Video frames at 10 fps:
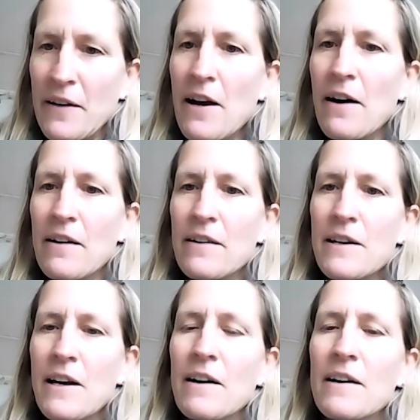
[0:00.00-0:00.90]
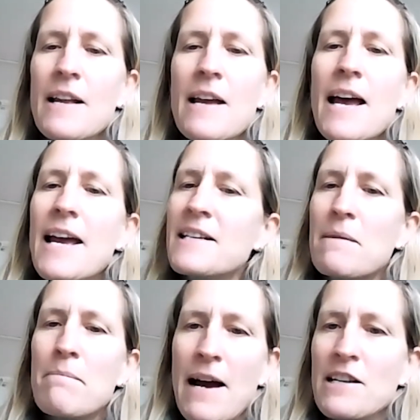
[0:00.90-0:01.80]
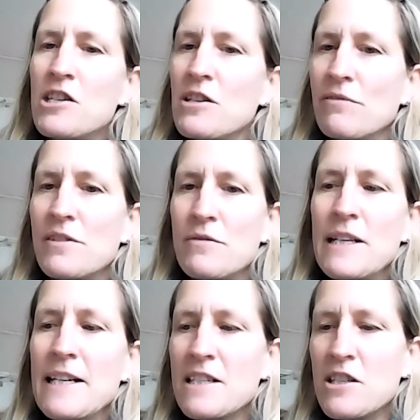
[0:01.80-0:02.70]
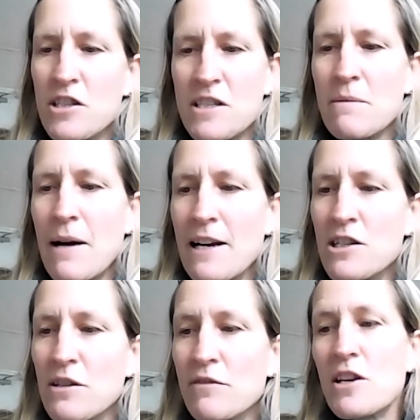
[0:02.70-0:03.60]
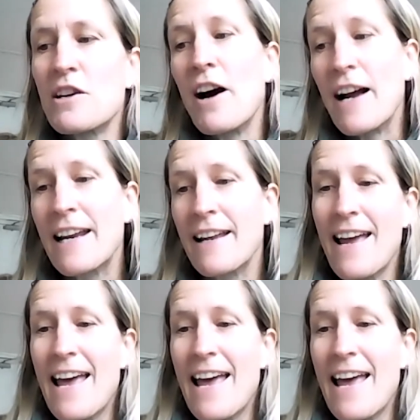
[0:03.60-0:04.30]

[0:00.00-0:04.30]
Yeah. It's a mind shift. Really, it's just a mind shift. So yeah,